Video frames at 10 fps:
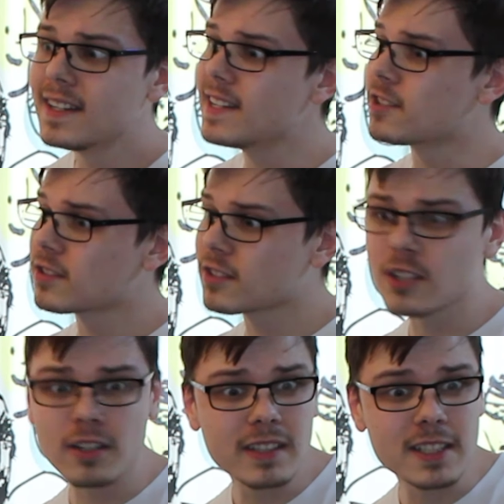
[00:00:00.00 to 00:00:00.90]
It's
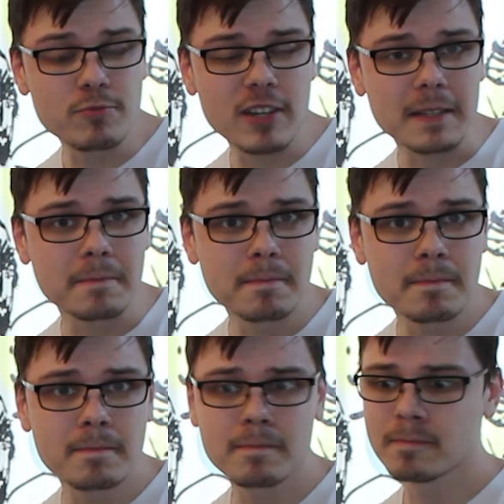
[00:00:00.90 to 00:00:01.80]
currently spring.
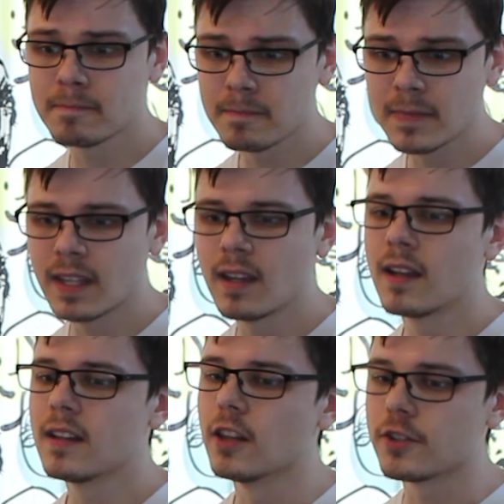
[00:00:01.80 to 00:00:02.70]

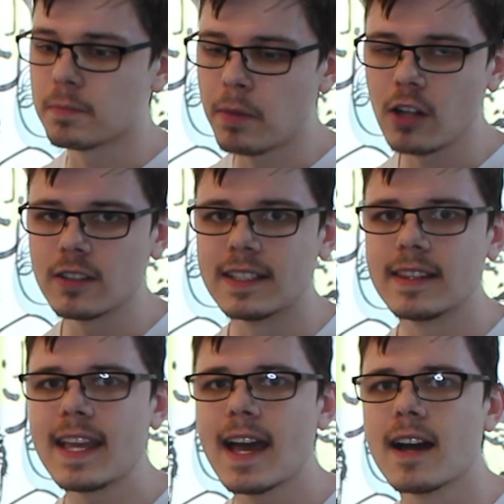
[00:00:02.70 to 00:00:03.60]
Lots of pollen in
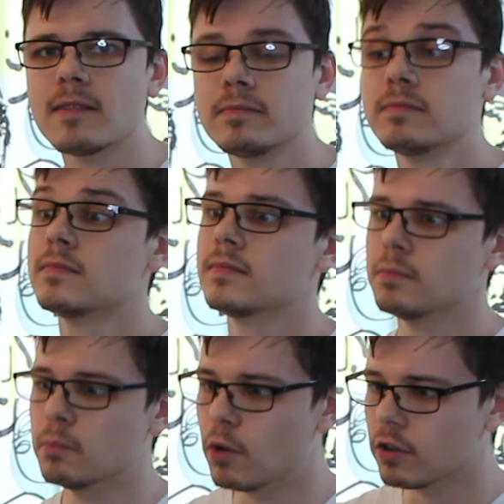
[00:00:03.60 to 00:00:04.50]
the air.
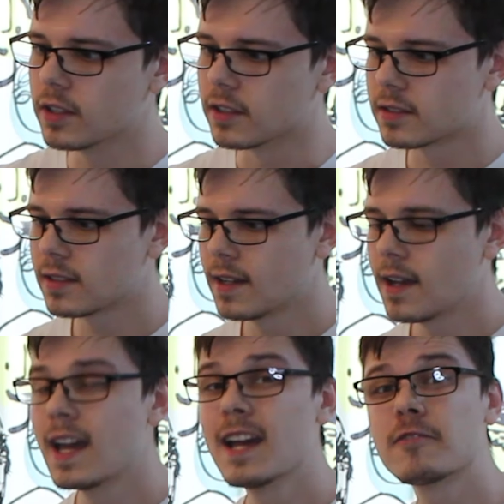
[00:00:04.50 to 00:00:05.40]
More dust.
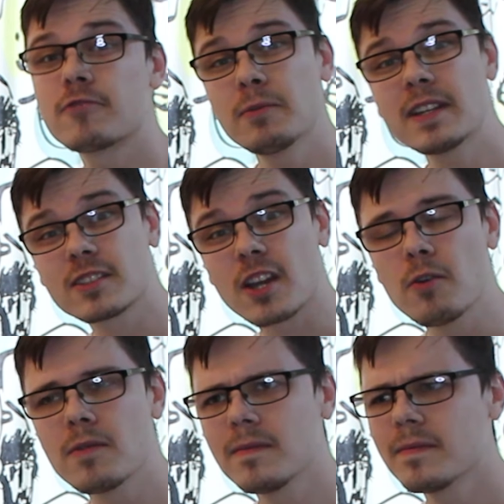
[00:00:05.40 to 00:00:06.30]
3 weeks
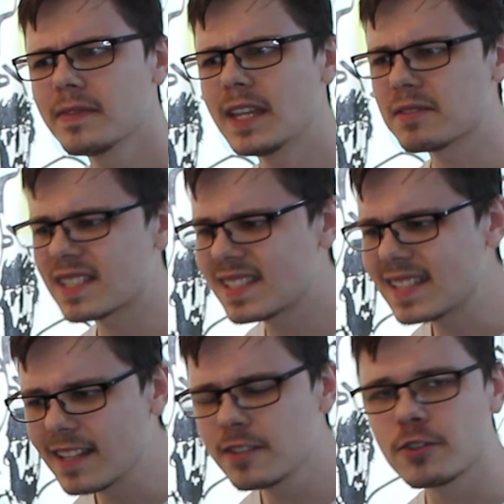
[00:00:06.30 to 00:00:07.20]
ago, there was a
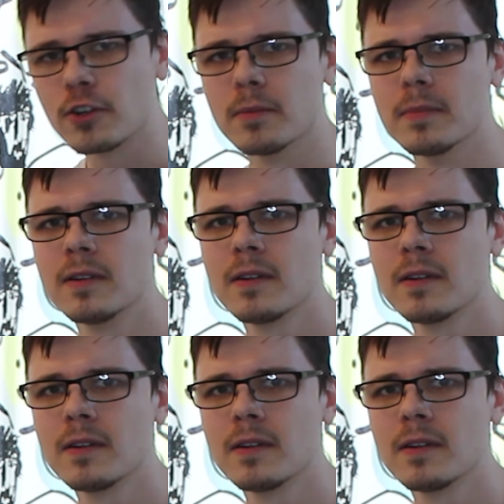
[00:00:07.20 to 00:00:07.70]
sandstorm.